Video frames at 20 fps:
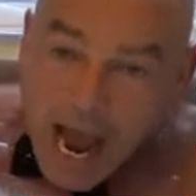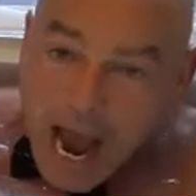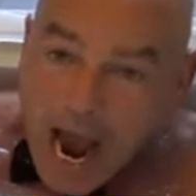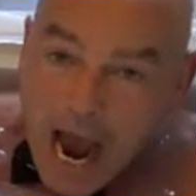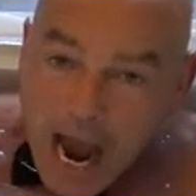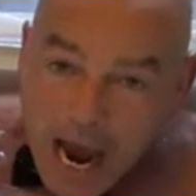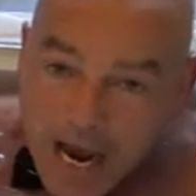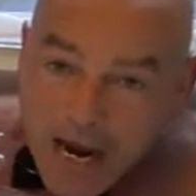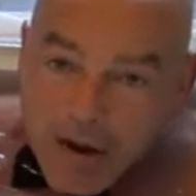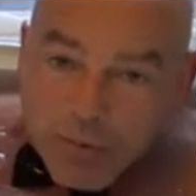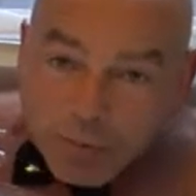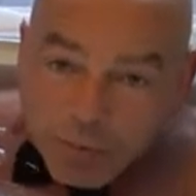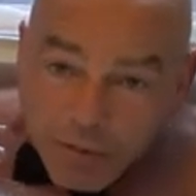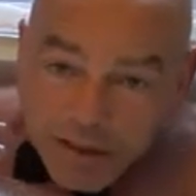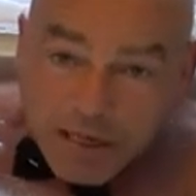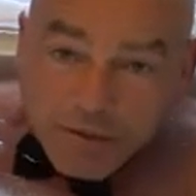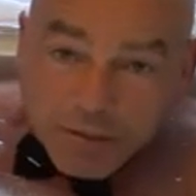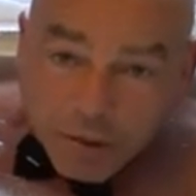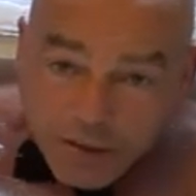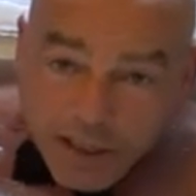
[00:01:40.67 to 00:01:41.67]
I
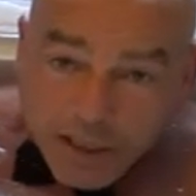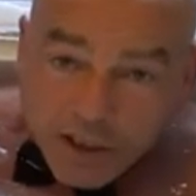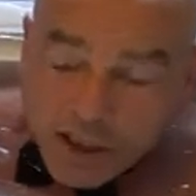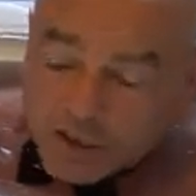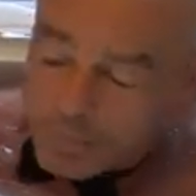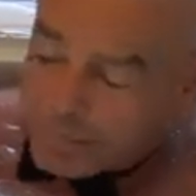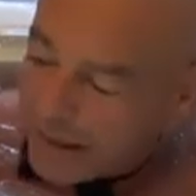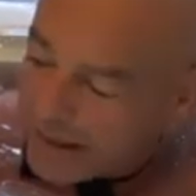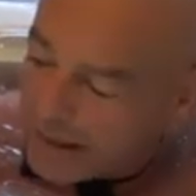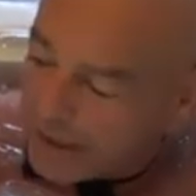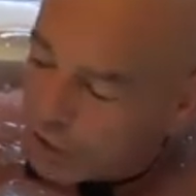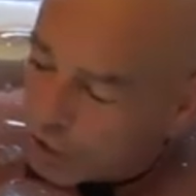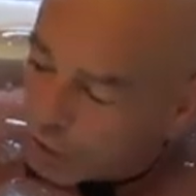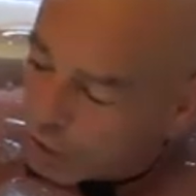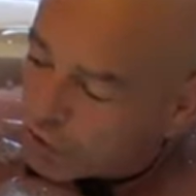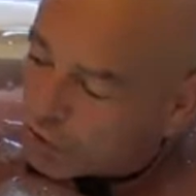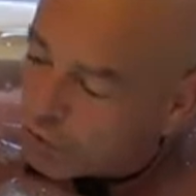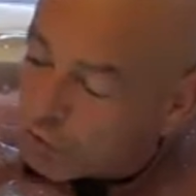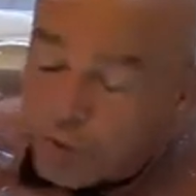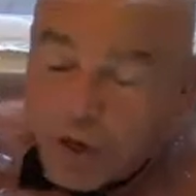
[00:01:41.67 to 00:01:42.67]
really want to inspire you
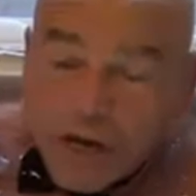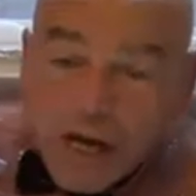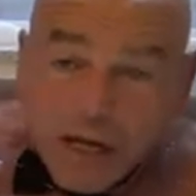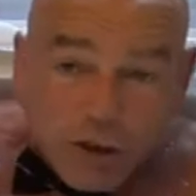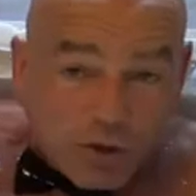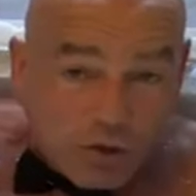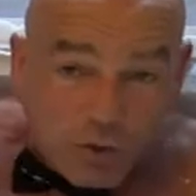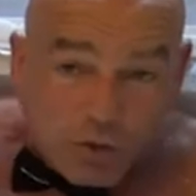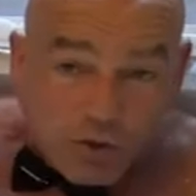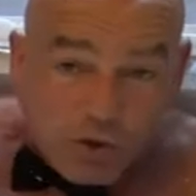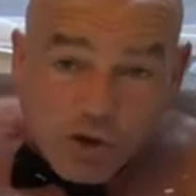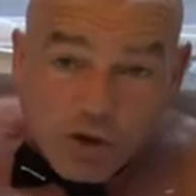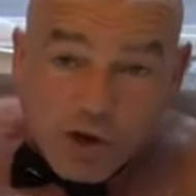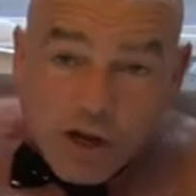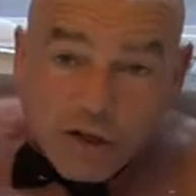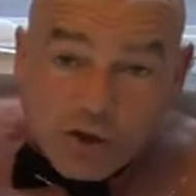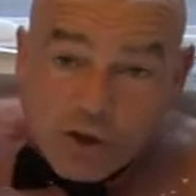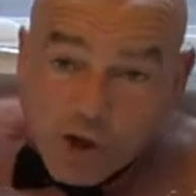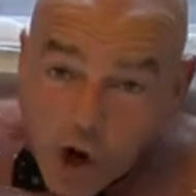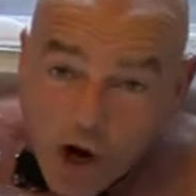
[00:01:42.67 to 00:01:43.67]
to
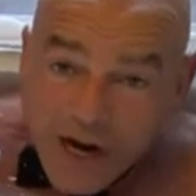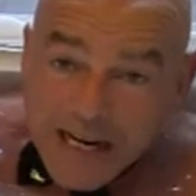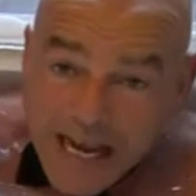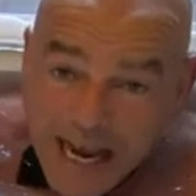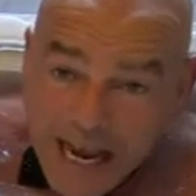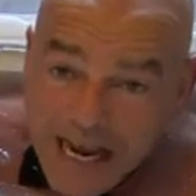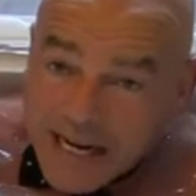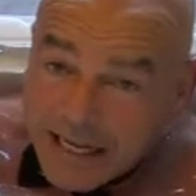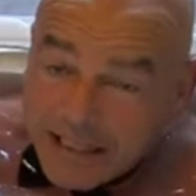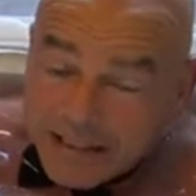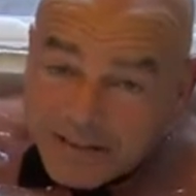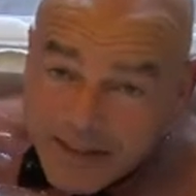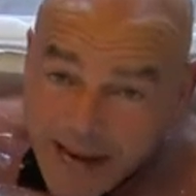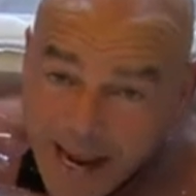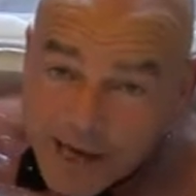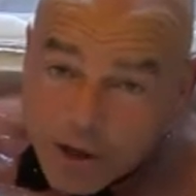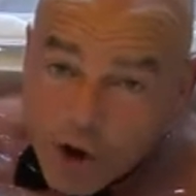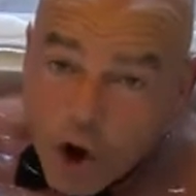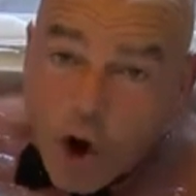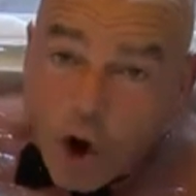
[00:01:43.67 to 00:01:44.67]
join in and
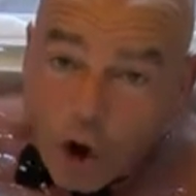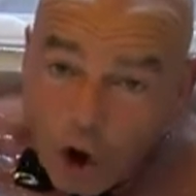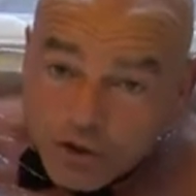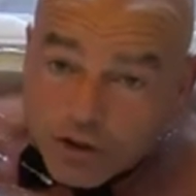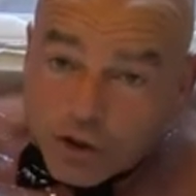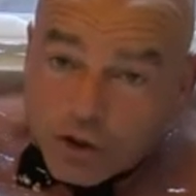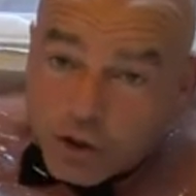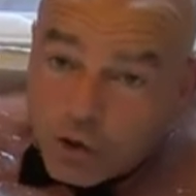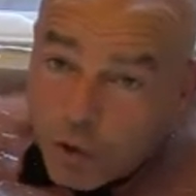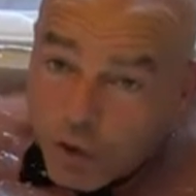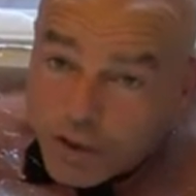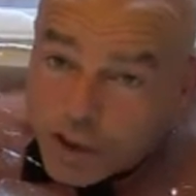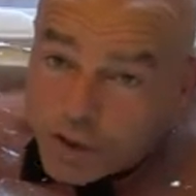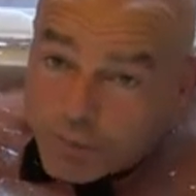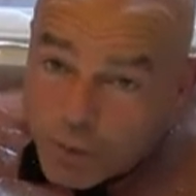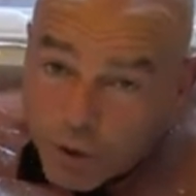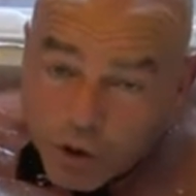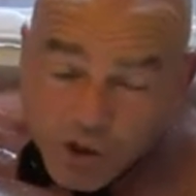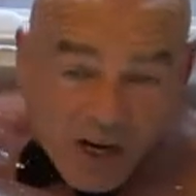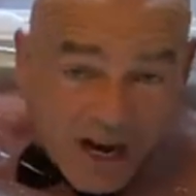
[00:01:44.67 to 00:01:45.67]
take hot and cold
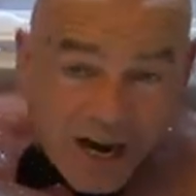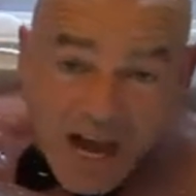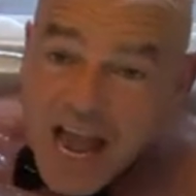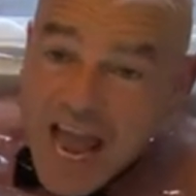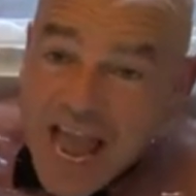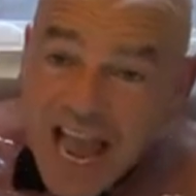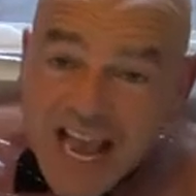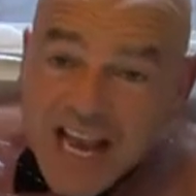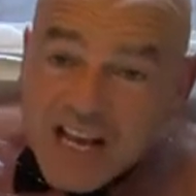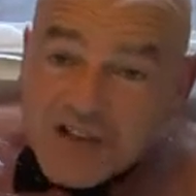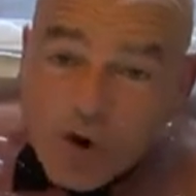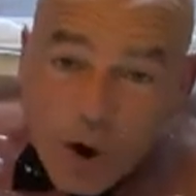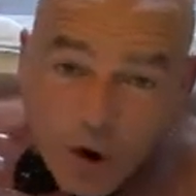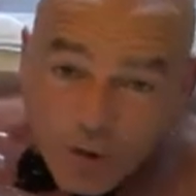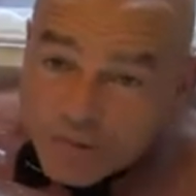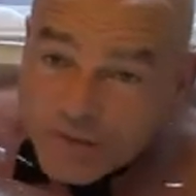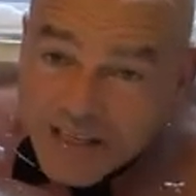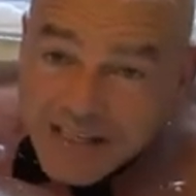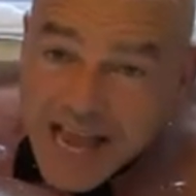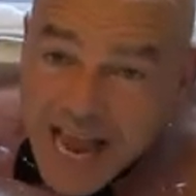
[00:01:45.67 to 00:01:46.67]
exposure as
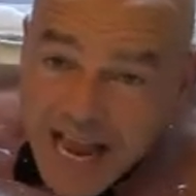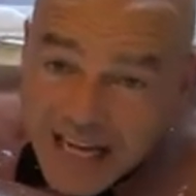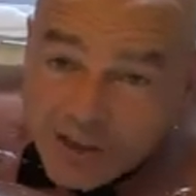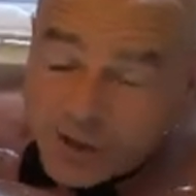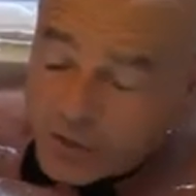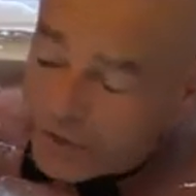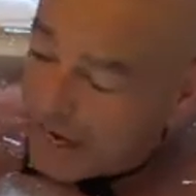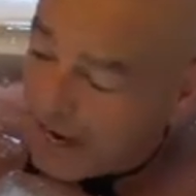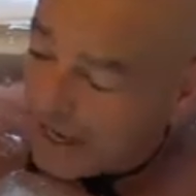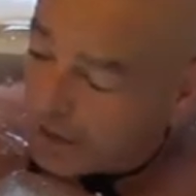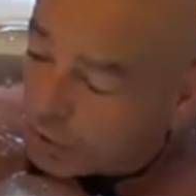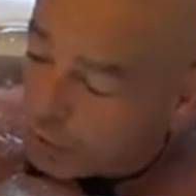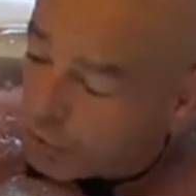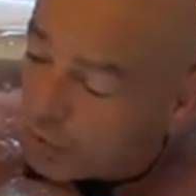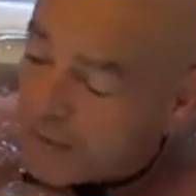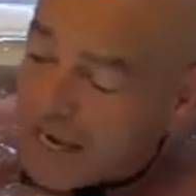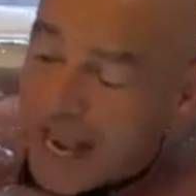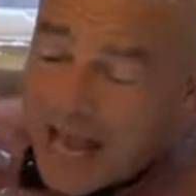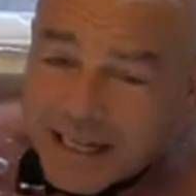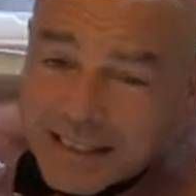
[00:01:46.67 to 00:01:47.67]
often as you can to
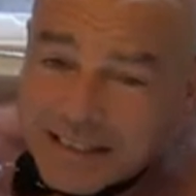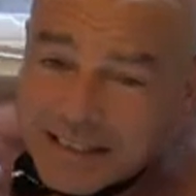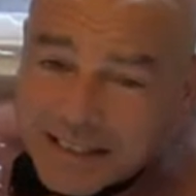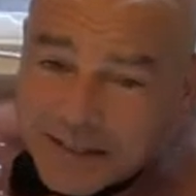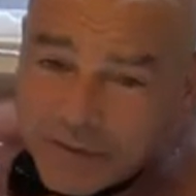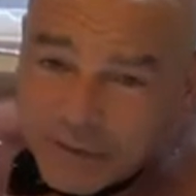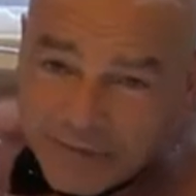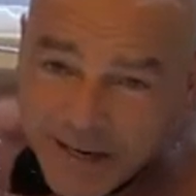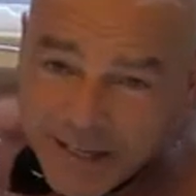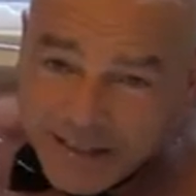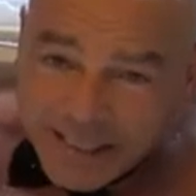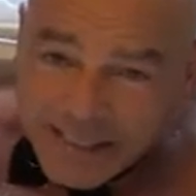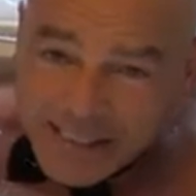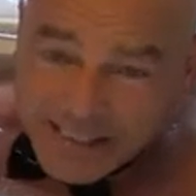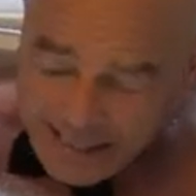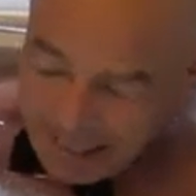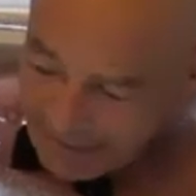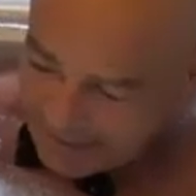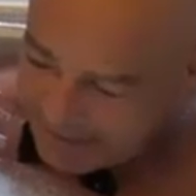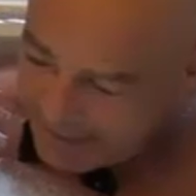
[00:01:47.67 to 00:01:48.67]
be healthy, fit, and
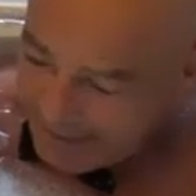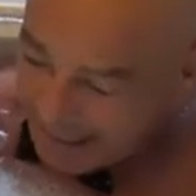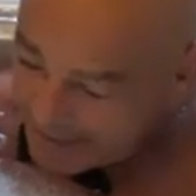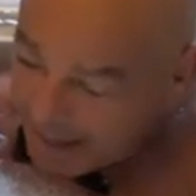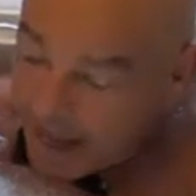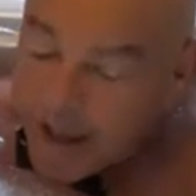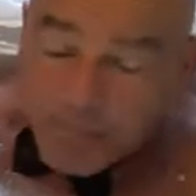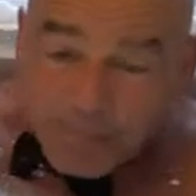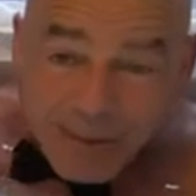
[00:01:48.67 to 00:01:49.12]
sexy, guys.